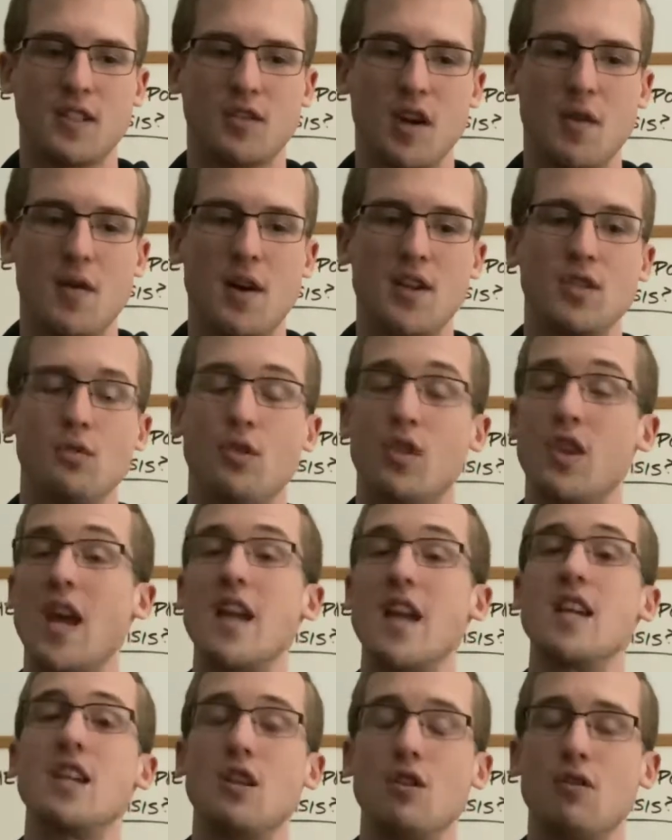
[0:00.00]
So I want to
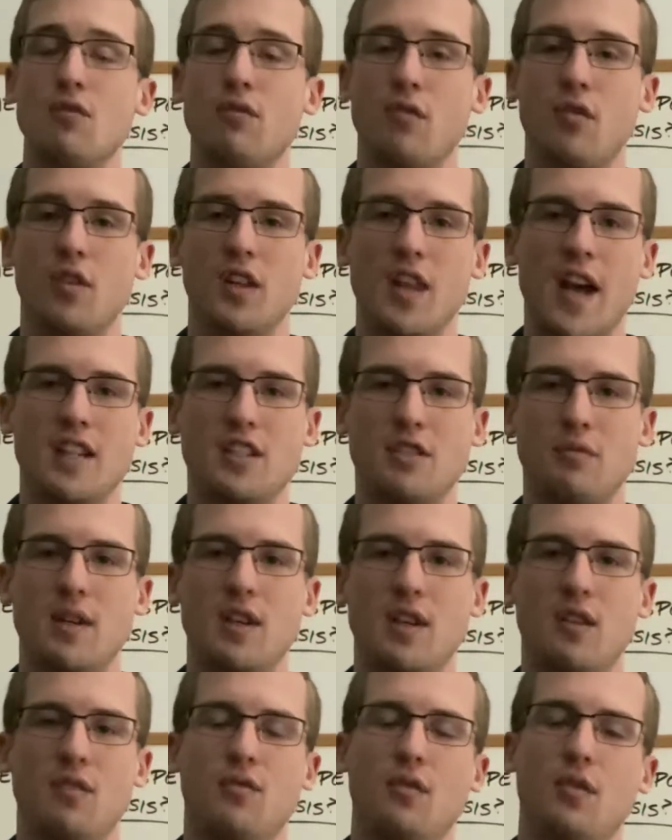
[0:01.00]
thank you for last
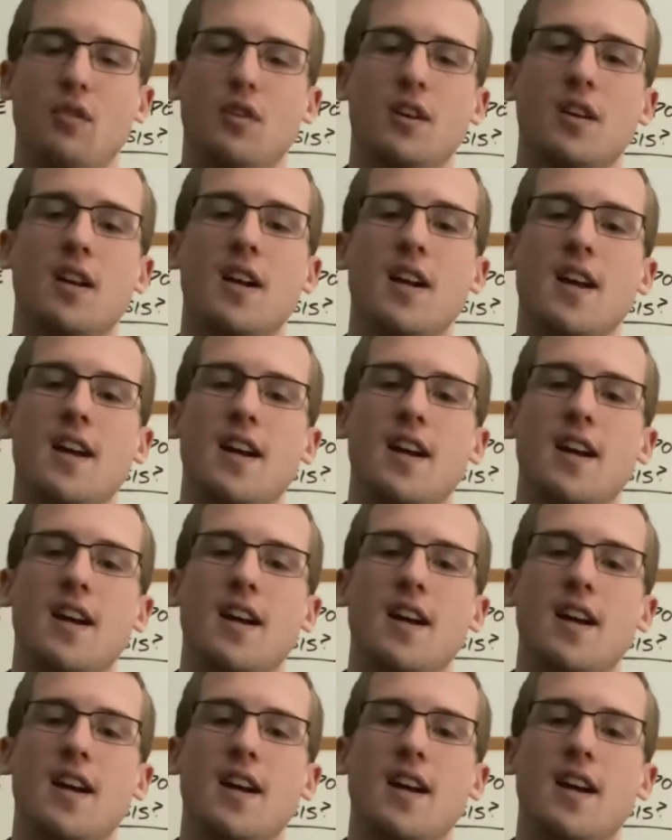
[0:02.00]
week for